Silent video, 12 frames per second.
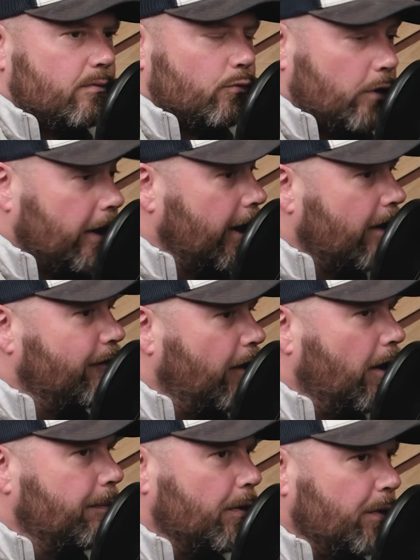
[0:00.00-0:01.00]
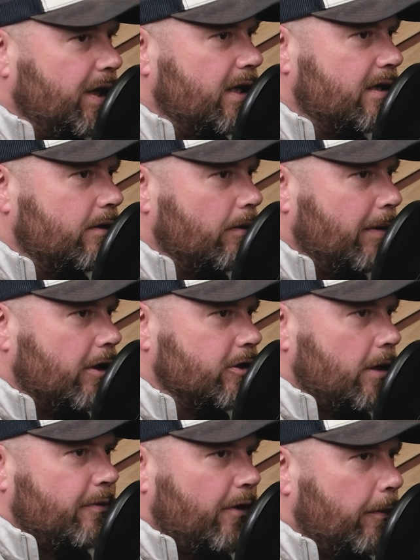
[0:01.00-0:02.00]
isn't really our fault, but we need to do a better
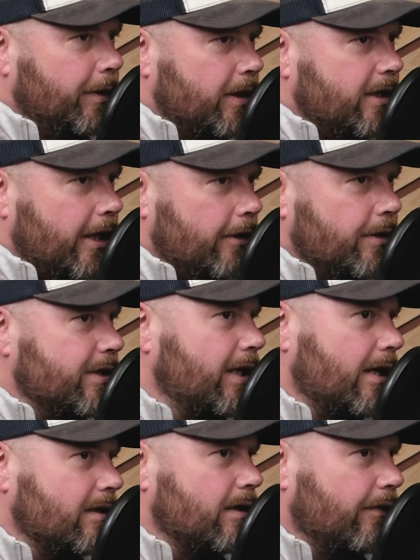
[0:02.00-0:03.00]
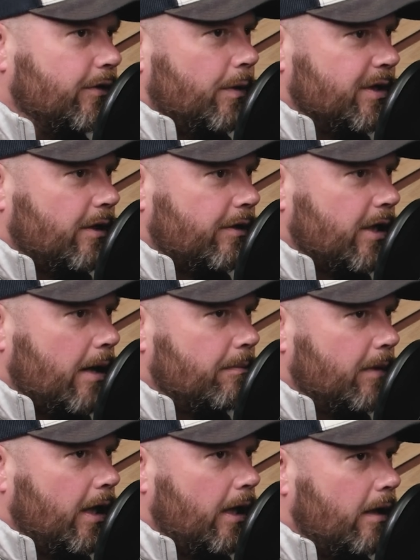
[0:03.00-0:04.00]
job of helping the tanneries get stuff to us on
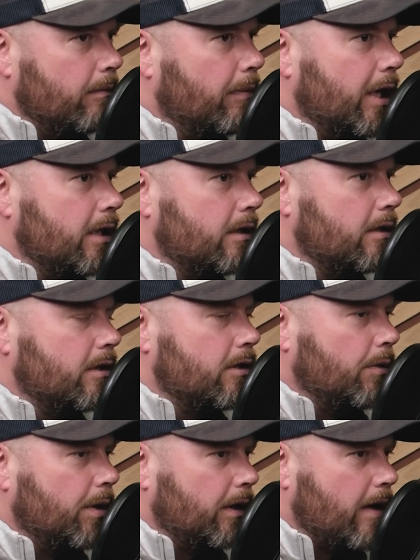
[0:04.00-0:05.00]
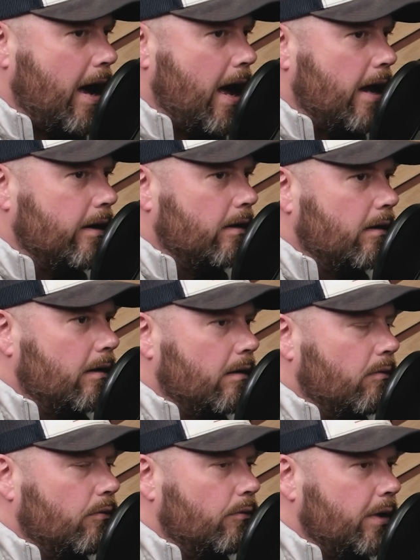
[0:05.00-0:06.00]
time. And by doing that,
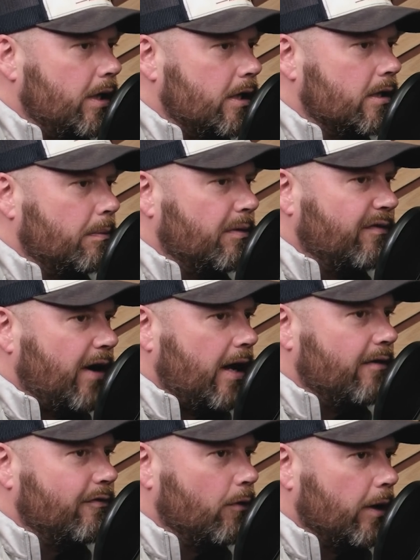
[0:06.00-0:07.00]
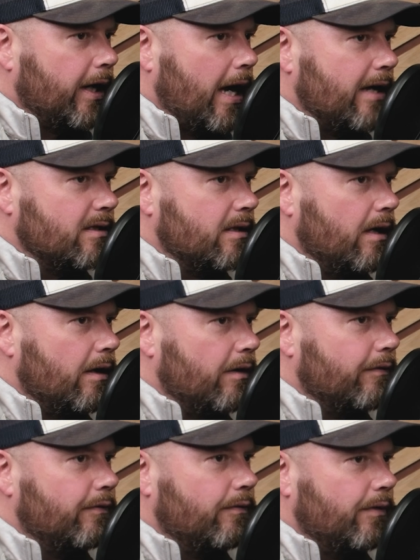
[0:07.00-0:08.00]
we need to provide a forecast
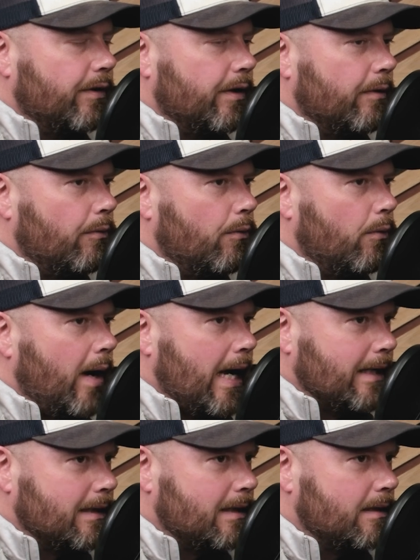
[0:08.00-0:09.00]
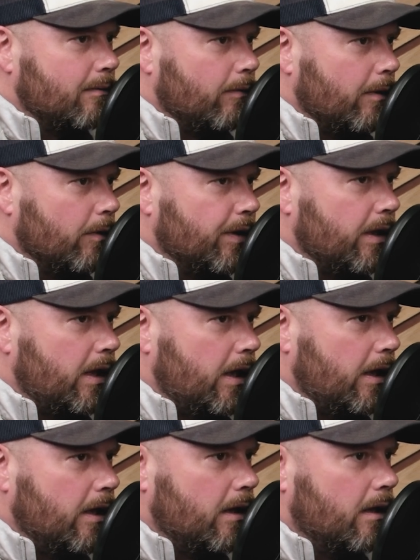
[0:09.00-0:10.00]
of the weights we will
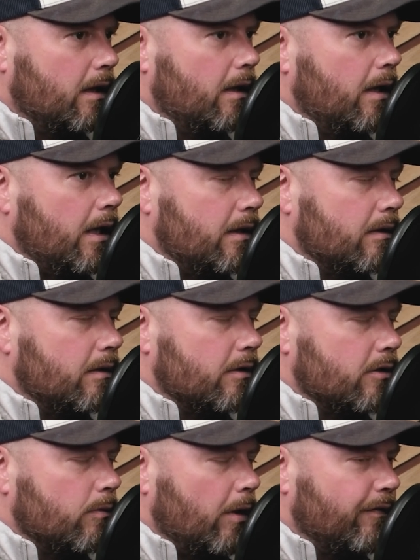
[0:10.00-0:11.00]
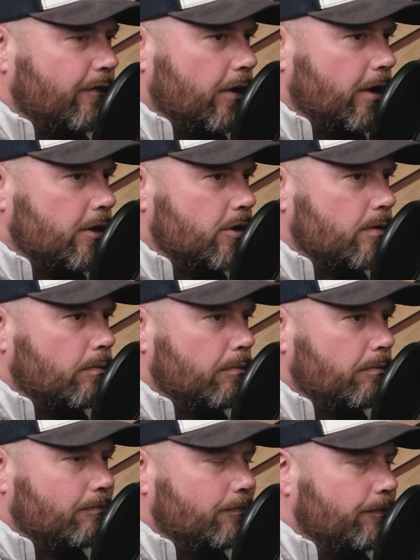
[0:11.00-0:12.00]
need in square footage,
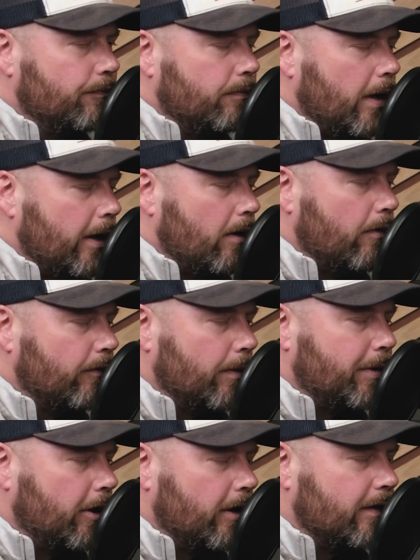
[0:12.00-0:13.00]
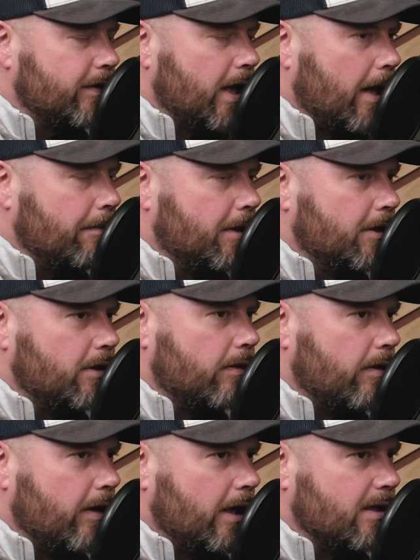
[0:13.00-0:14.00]
like over a period of time, so
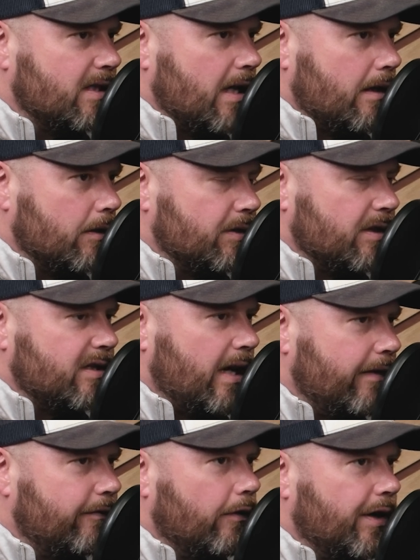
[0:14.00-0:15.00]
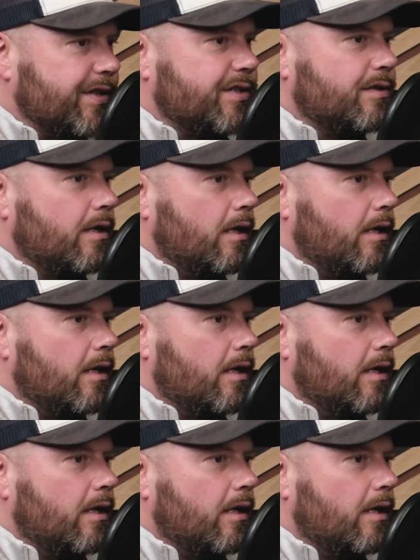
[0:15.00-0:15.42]
that they can set those aside for us,